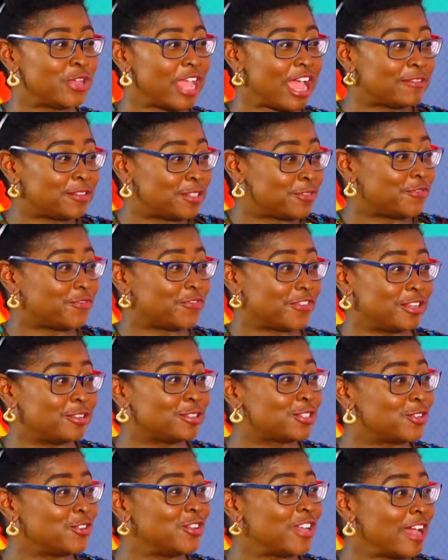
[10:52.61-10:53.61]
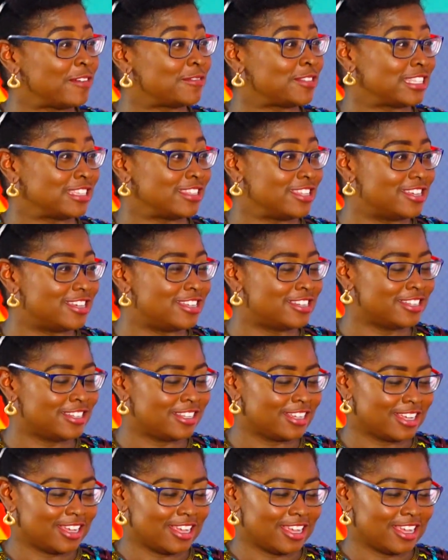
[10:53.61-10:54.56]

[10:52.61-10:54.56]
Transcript: you have to fail, so you have to learn,